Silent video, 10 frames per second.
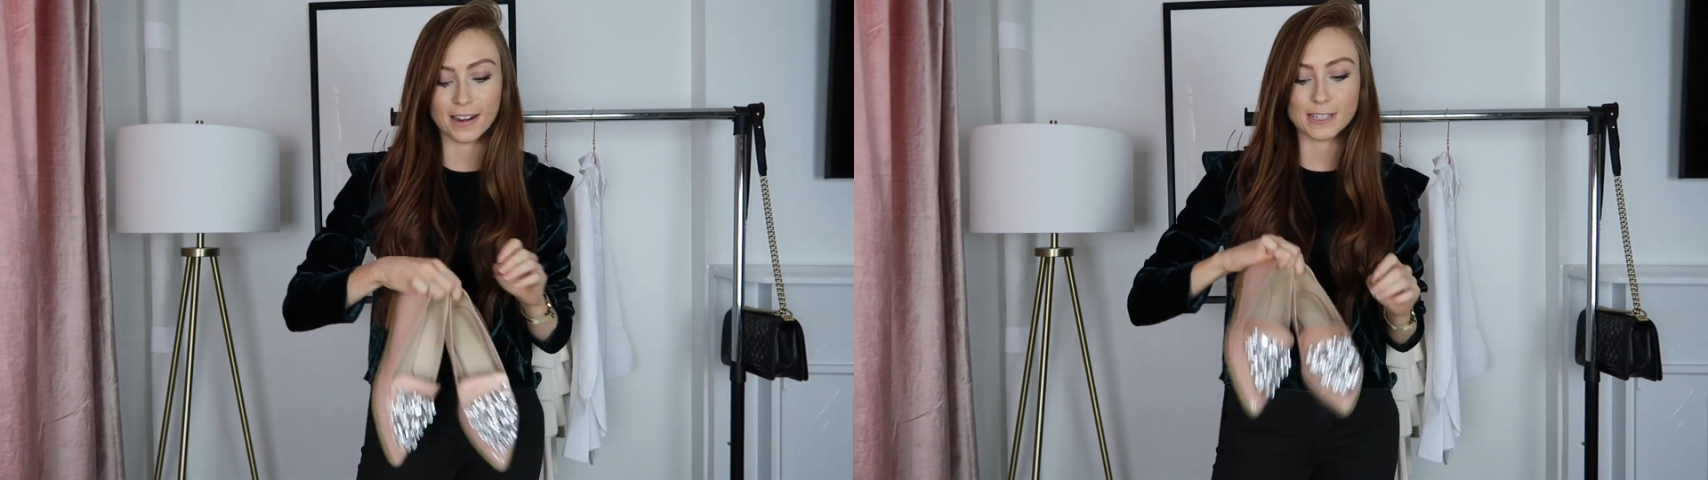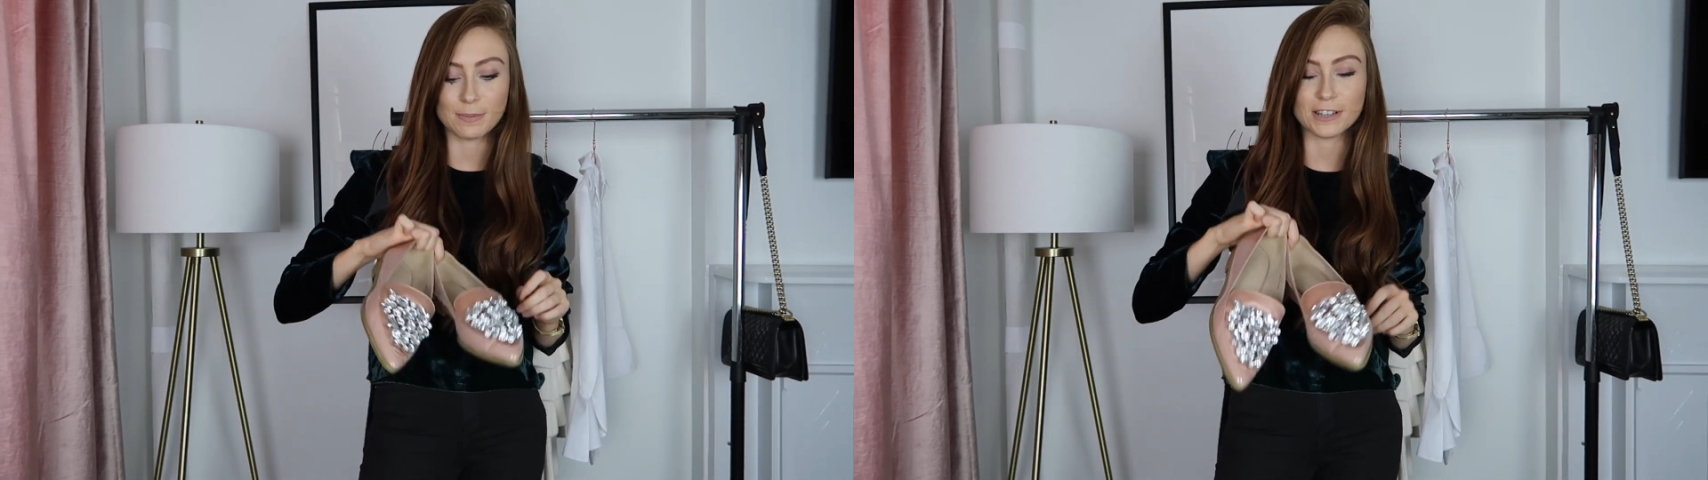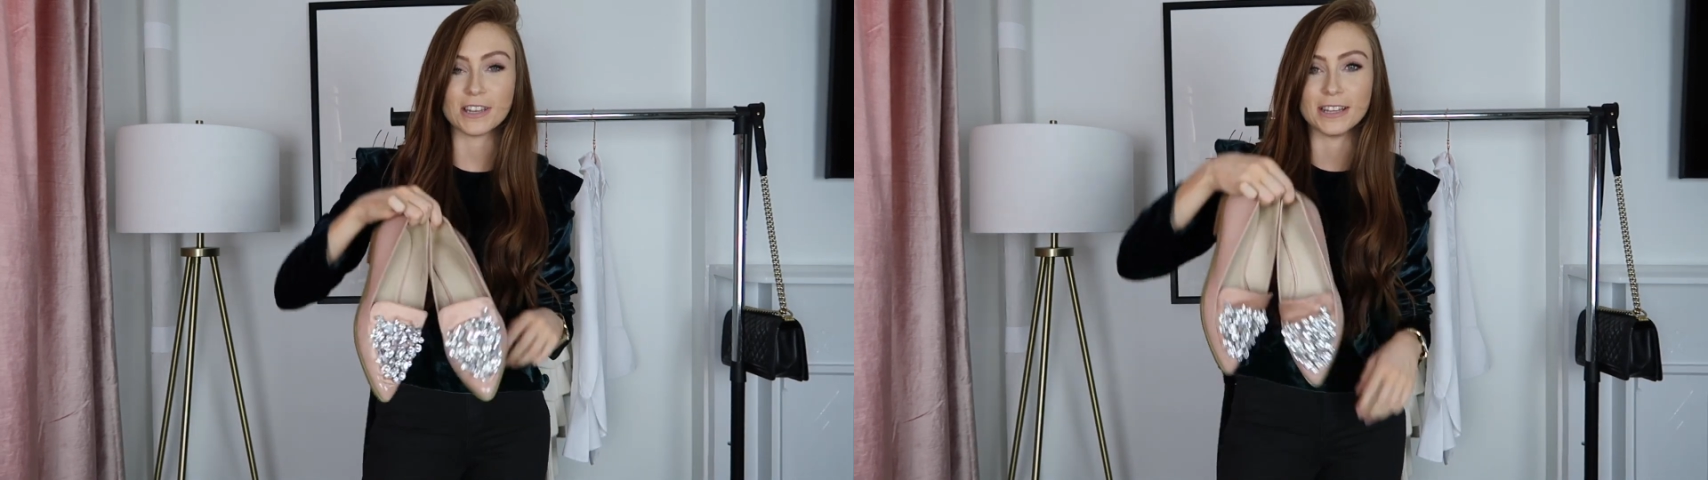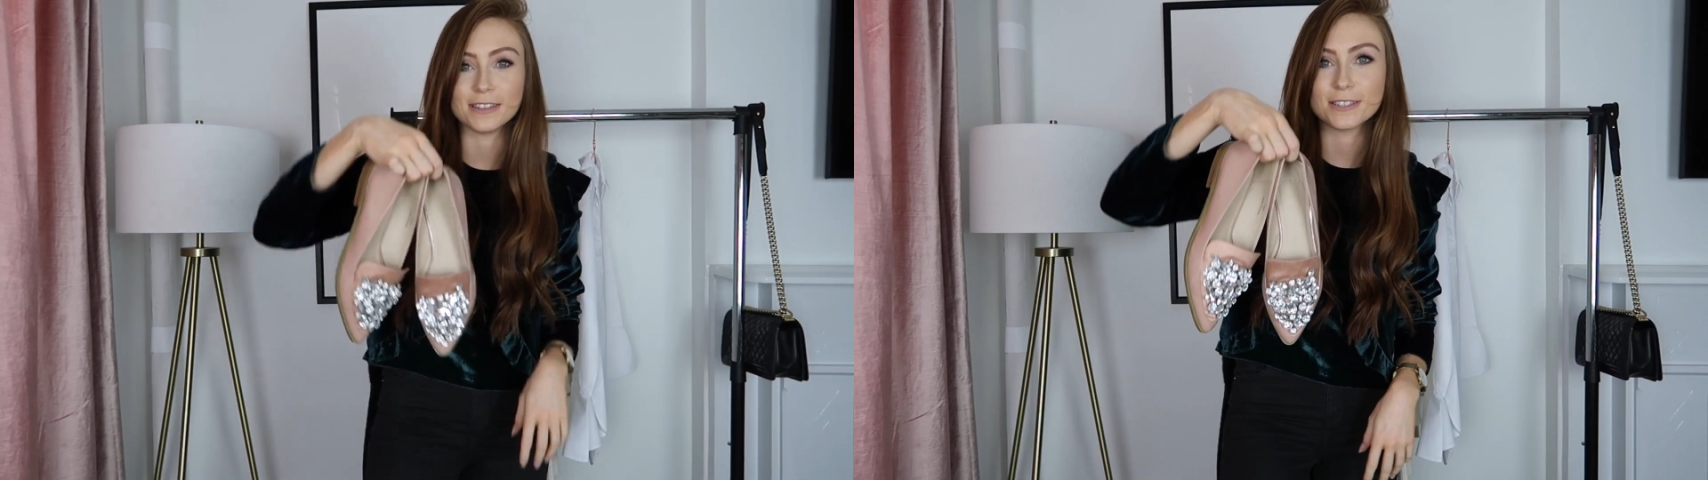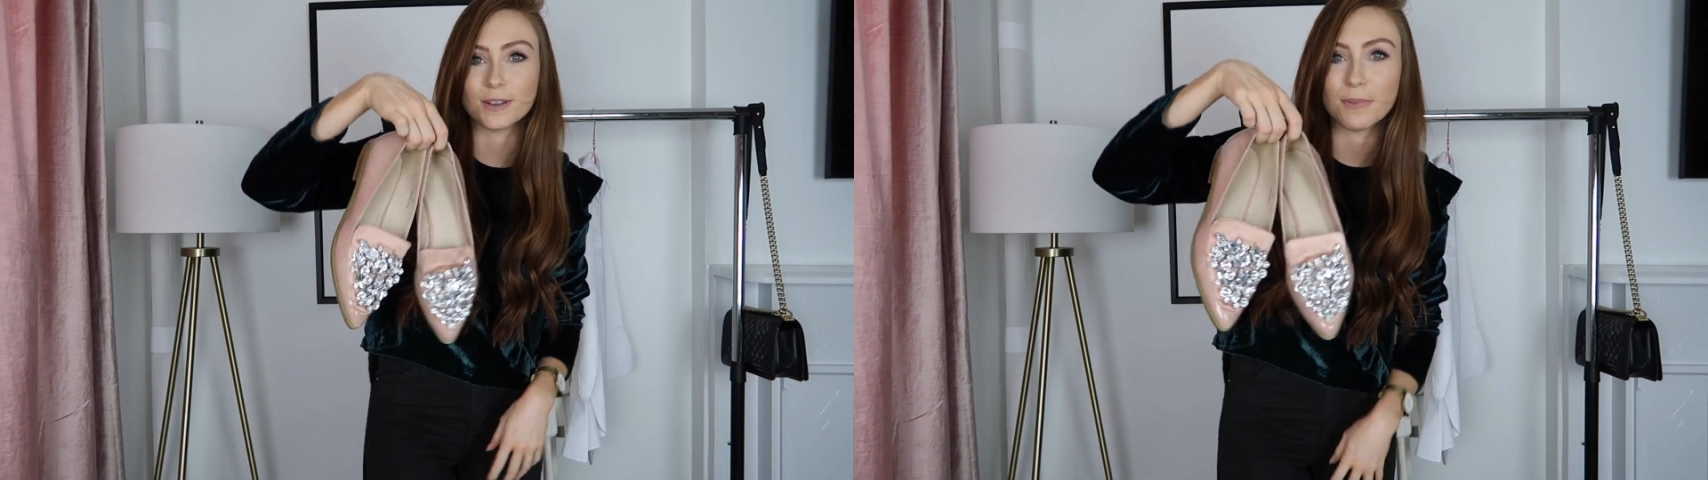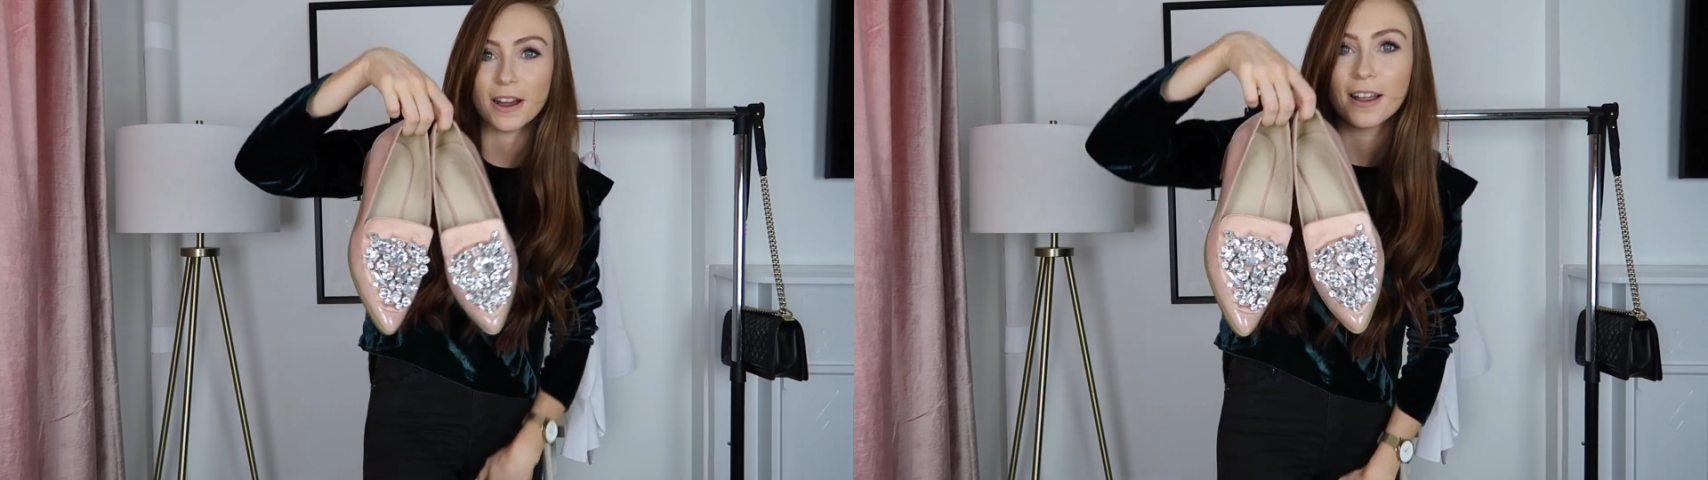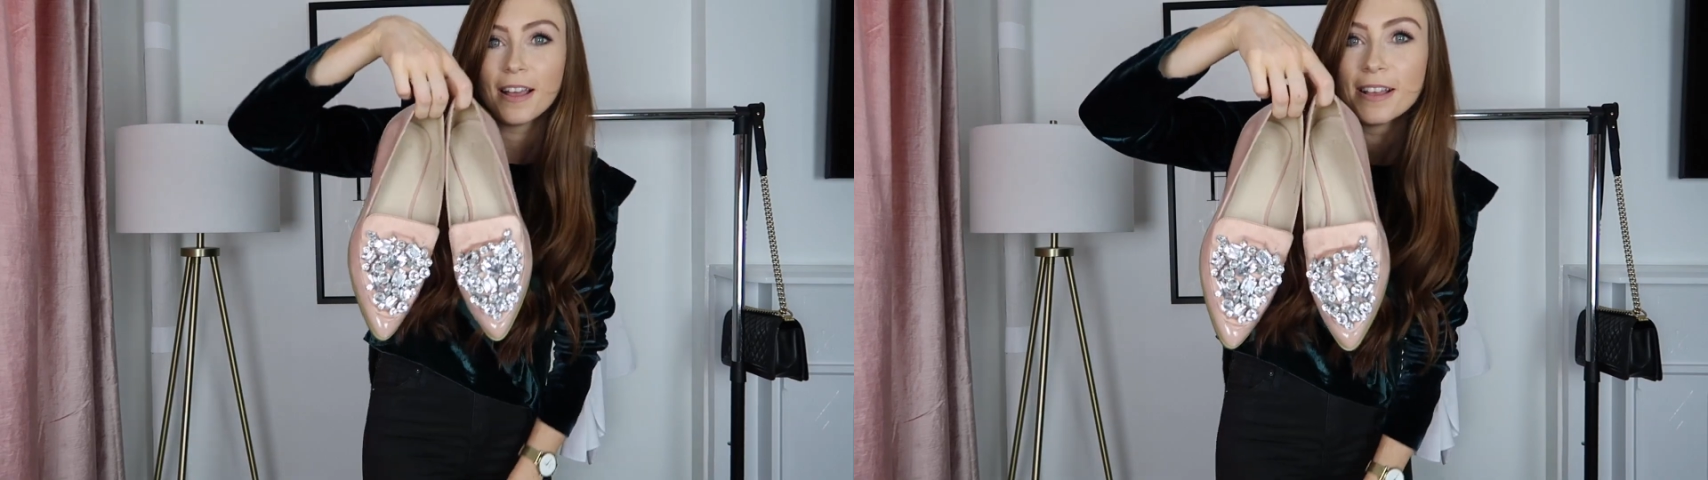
and especially in the summer.